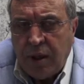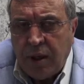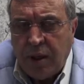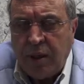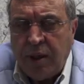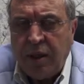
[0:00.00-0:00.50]

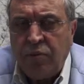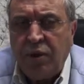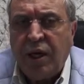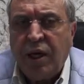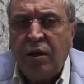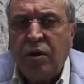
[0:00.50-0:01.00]
And then we
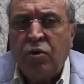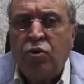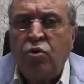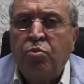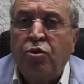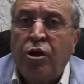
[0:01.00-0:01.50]
can go
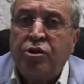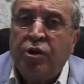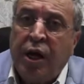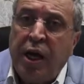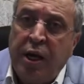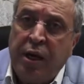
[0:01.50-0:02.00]
to brush
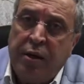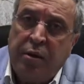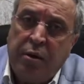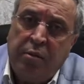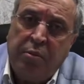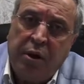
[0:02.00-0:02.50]
again
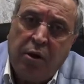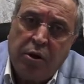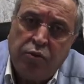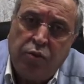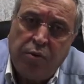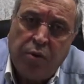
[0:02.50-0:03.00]

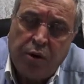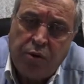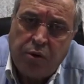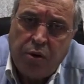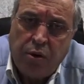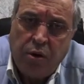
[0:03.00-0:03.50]
because we
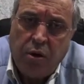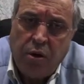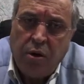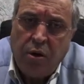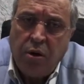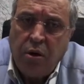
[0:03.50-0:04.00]
want
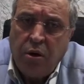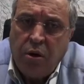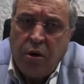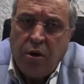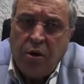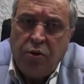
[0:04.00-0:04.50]

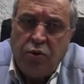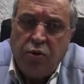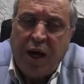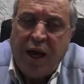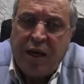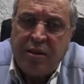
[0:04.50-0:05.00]

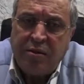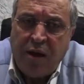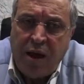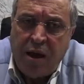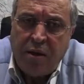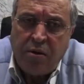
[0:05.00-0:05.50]
to
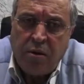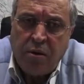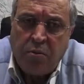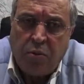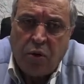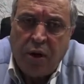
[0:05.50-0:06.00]
extend
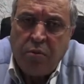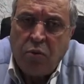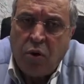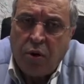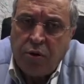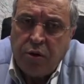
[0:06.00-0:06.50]
more and
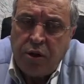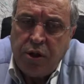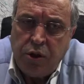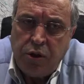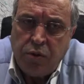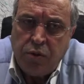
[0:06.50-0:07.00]
more the
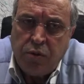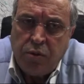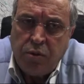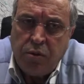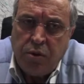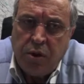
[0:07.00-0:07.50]
tissue.
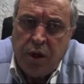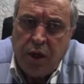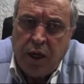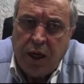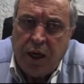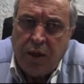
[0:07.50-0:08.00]

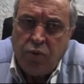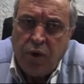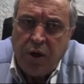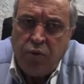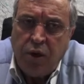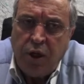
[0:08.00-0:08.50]
And
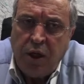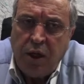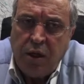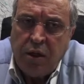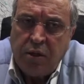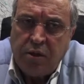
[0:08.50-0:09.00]
when
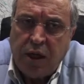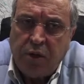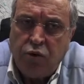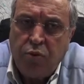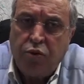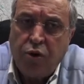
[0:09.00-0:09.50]
we
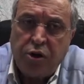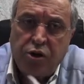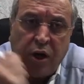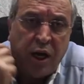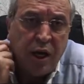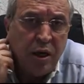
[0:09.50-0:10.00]
start to brush
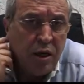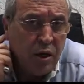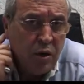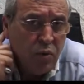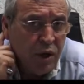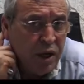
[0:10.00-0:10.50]
again,
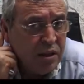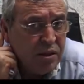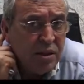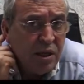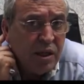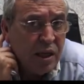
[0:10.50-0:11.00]
we can
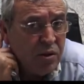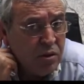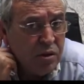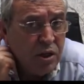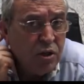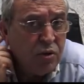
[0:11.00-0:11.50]
see that
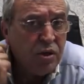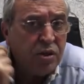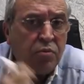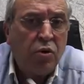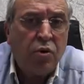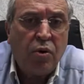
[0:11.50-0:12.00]
the tissue is
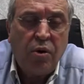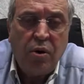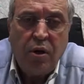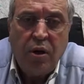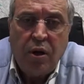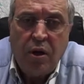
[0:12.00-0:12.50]
more
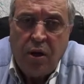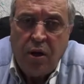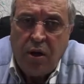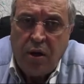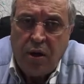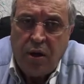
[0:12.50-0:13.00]

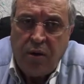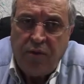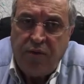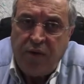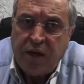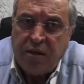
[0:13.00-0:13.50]

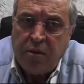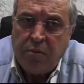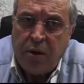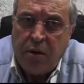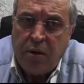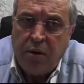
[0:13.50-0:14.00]

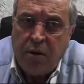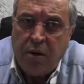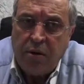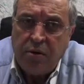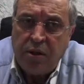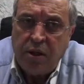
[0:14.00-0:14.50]
flexible.
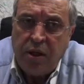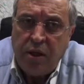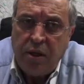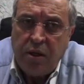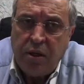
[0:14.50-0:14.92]
You see?